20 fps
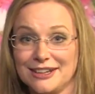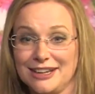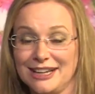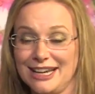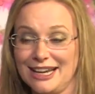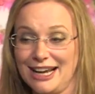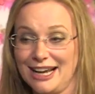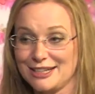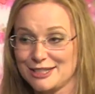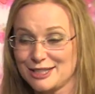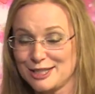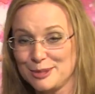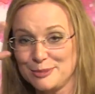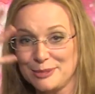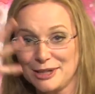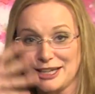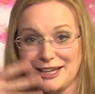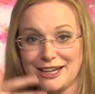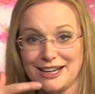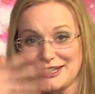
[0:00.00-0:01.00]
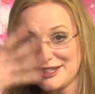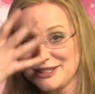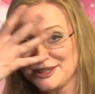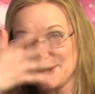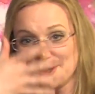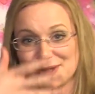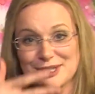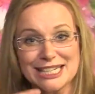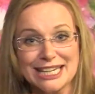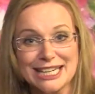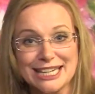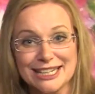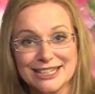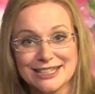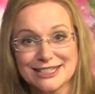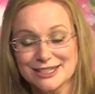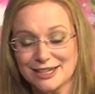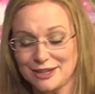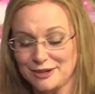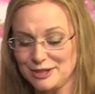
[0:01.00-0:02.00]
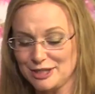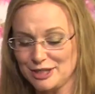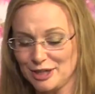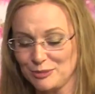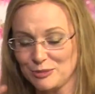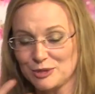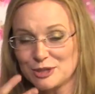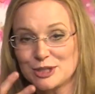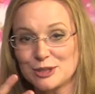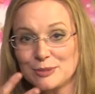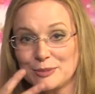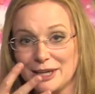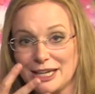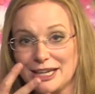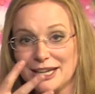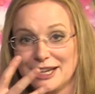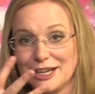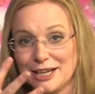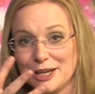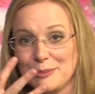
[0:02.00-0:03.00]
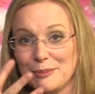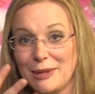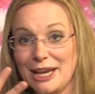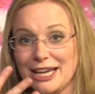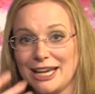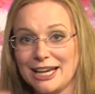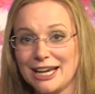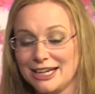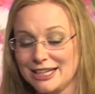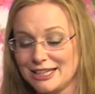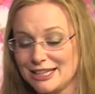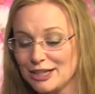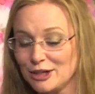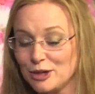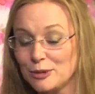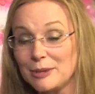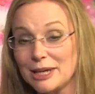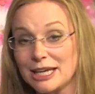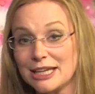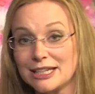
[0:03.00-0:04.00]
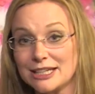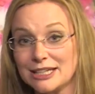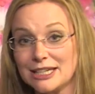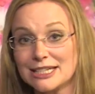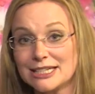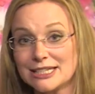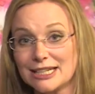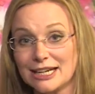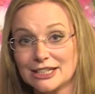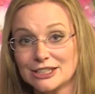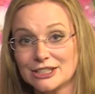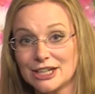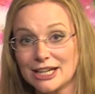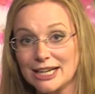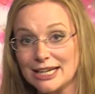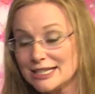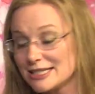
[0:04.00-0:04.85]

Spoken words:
It has to be as you see it, so you don't want to be making anything look bigger than it actually